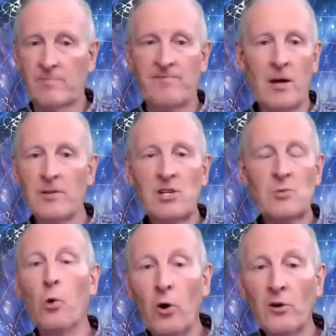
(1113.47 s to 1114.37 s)
Father just
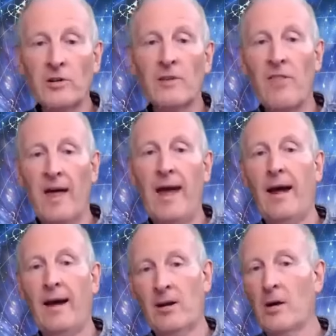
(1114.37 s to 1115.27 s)
walked
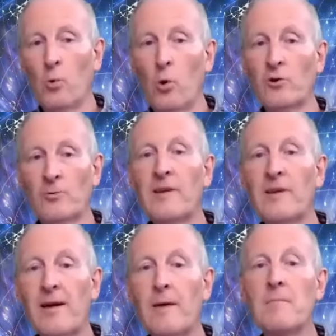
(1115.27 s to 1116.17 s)
there and I walked
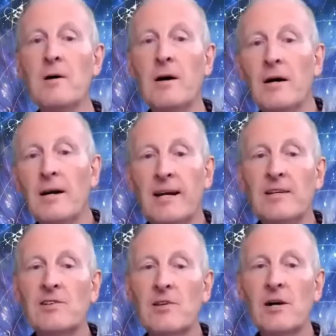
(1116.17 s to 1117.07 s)
with him
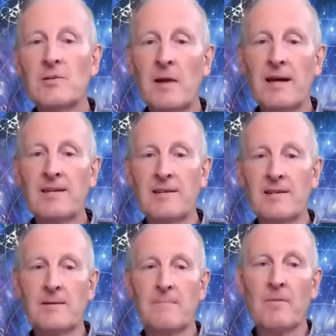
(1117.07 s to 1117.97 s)
into those
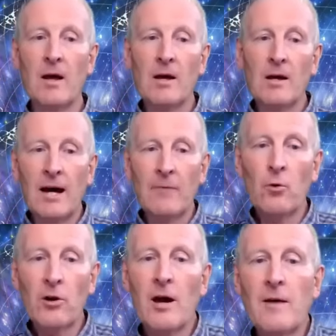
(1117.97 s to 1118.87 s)
places. And
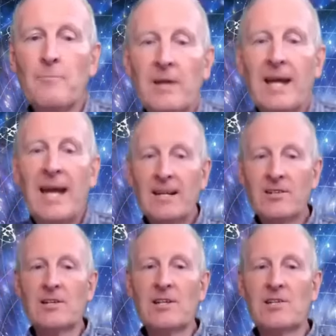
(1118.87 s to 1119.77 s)
what I began
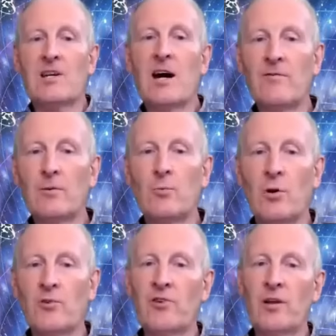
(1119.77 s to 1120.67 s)
to discover
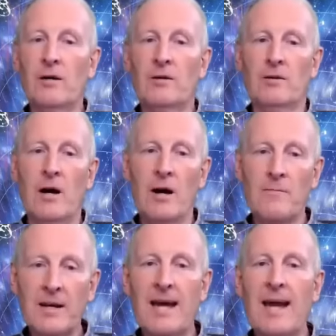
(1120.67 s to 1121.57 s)
was that I
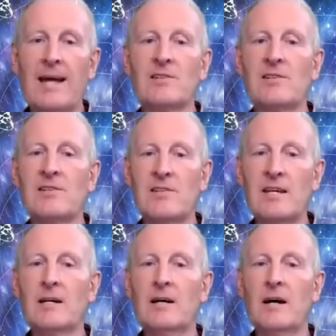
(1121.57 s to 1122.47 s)
began to
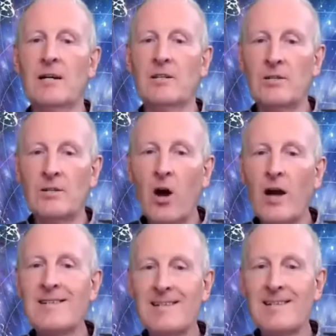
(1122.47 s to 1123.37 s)
see a, a
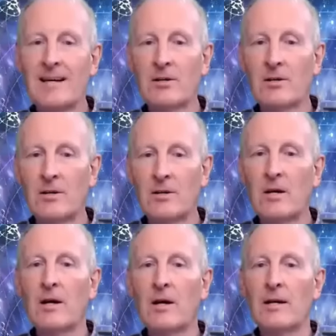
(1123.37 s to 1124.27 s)
uniting
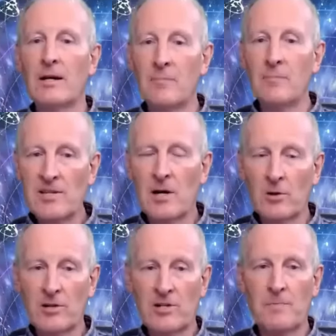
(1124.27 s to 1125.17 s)
in my
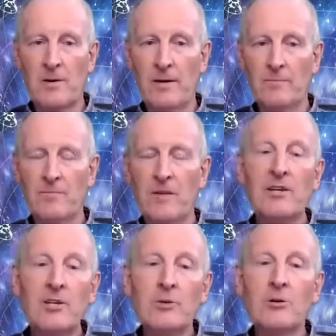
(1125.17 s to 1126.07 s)
soul and spirit. A
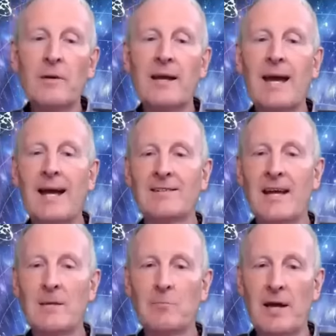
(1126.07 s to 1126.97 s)
union began to
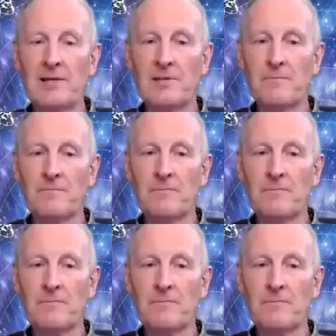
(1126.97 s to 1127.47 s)
take place.